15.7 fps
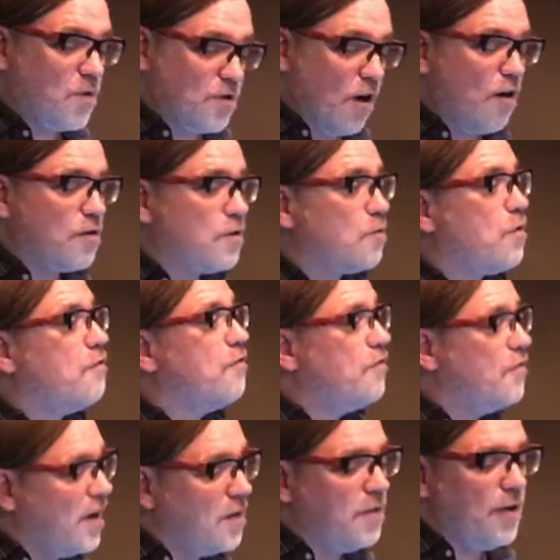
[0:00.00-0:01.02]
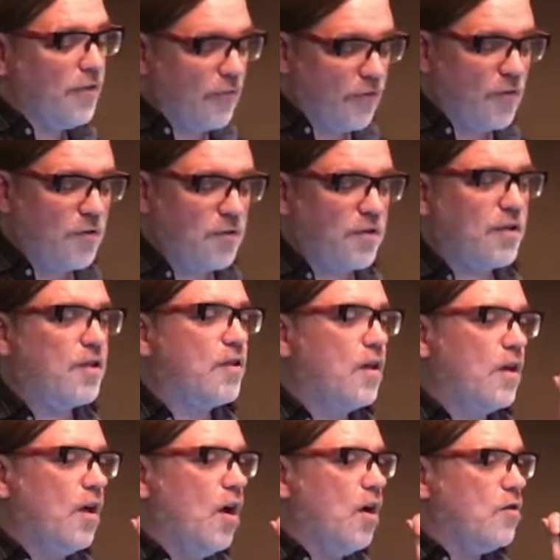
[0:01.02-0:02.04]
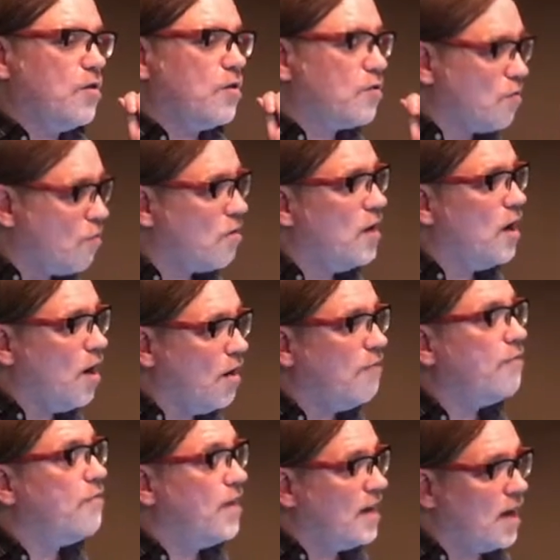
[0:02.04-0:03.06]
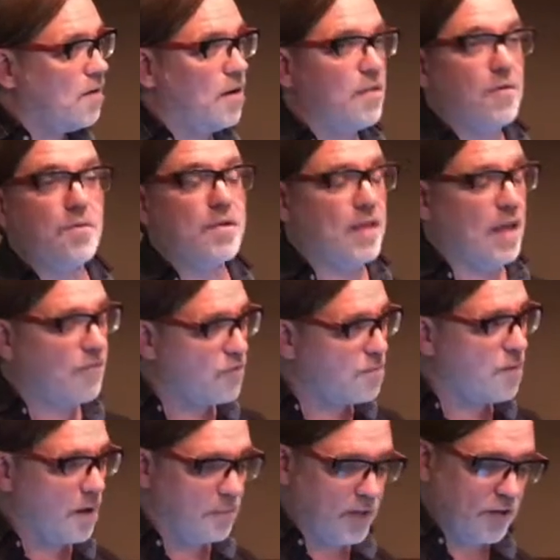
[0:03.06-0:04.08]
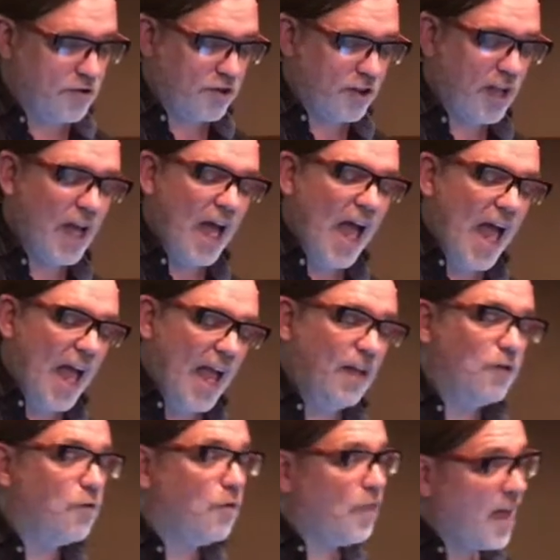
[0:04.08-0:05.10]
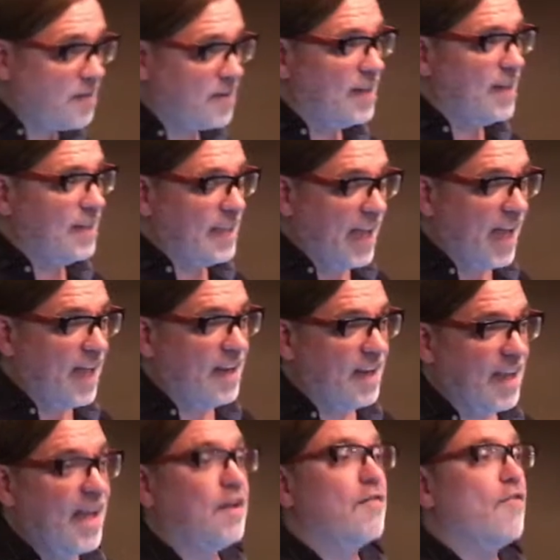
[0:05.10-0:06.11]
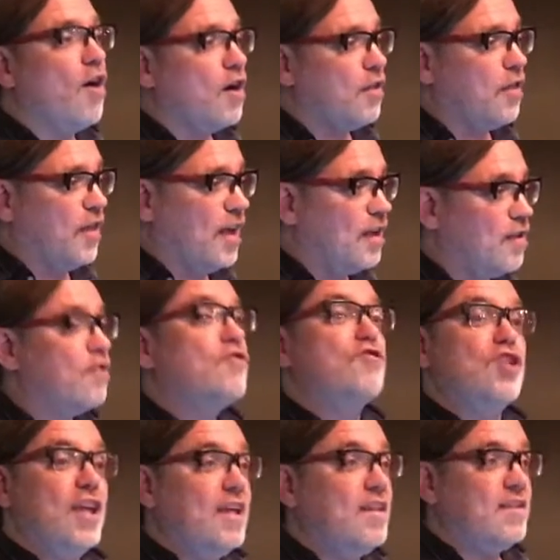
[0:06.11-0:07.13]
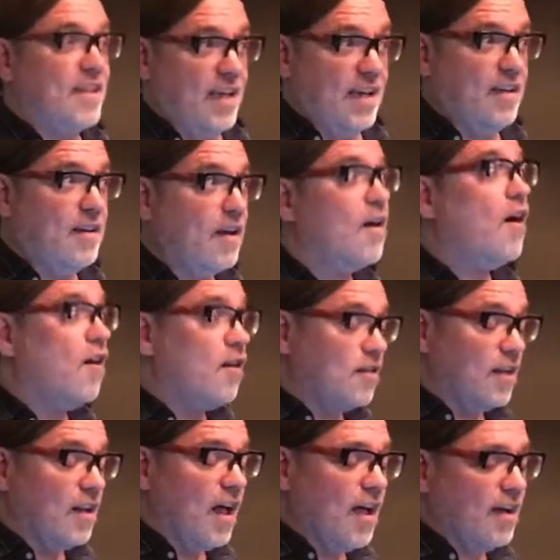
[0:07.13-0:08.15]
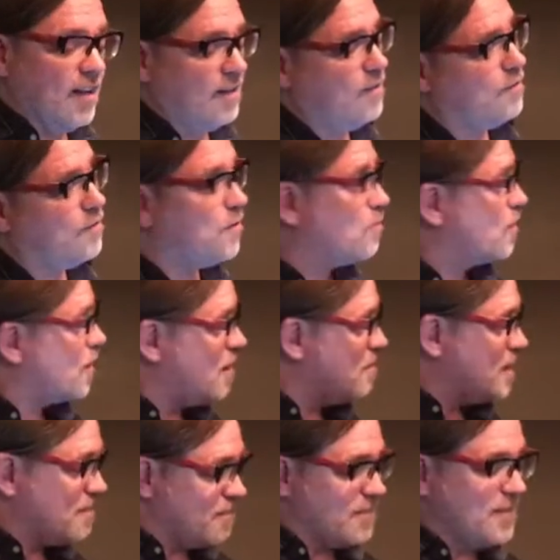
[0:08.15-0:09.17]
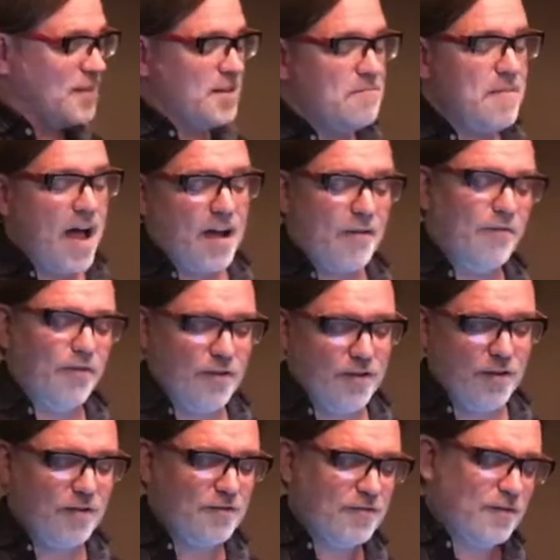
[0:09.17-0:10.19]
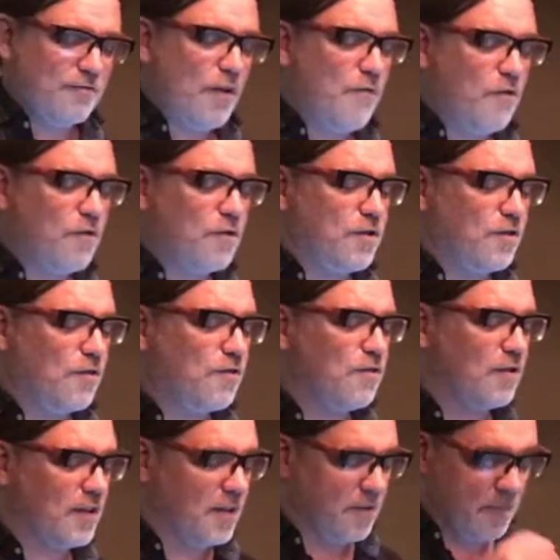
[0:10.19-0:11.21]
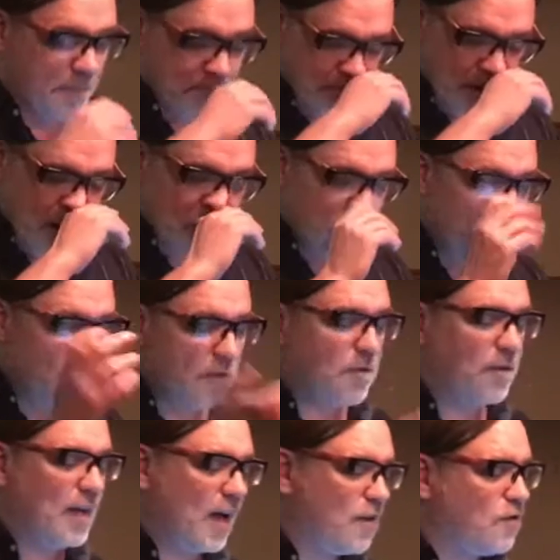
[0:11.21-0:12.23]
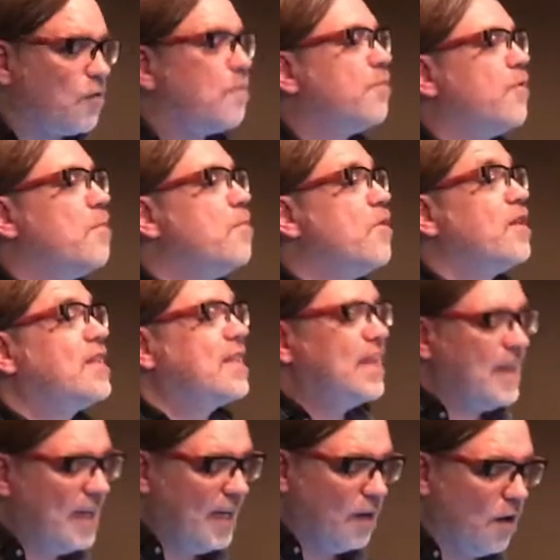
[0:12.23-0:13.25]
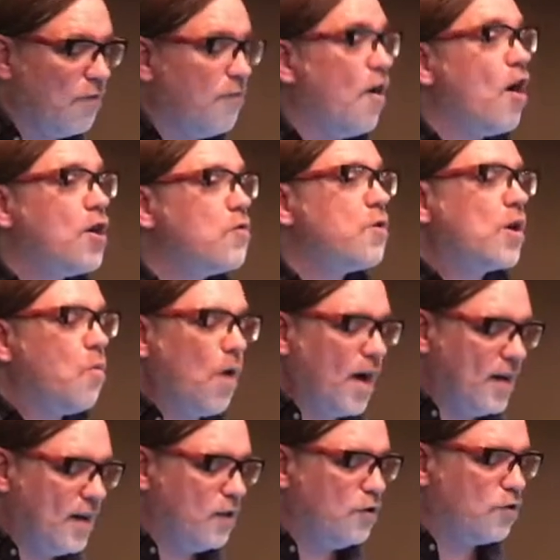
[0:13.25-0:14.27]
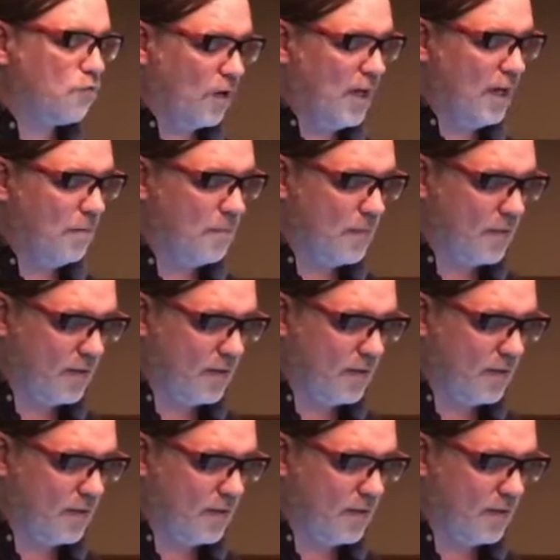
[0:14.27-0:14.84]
was also the very first story of Venera that was ever published in 2010, and of all things, ChiSeries online. So we're coming back to the full circle here. So here's an excerpt from The City of Unrequited Dreams.